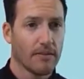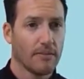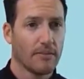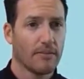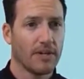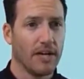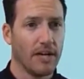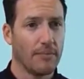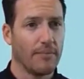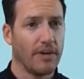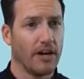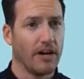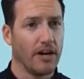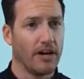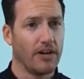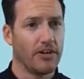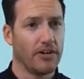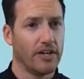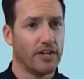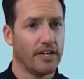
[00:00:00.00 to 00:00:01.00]
type in
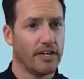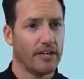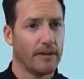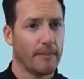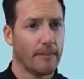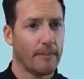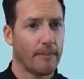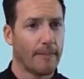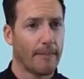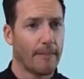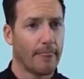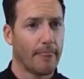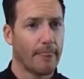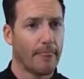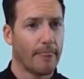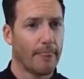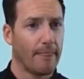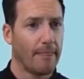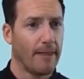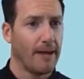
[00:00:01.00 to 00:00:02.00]
100,
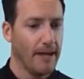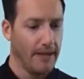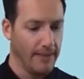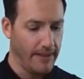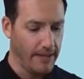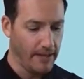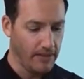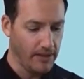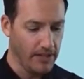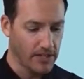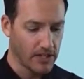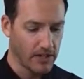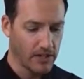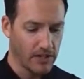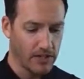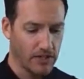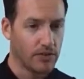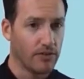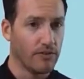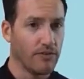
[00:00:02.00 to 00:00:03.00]
and then let's go
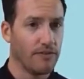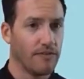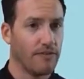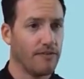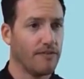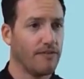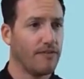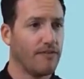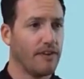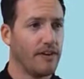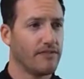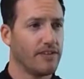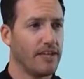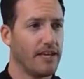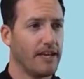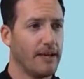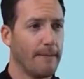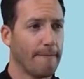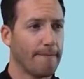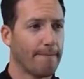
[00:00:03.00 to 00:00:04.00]
to 250,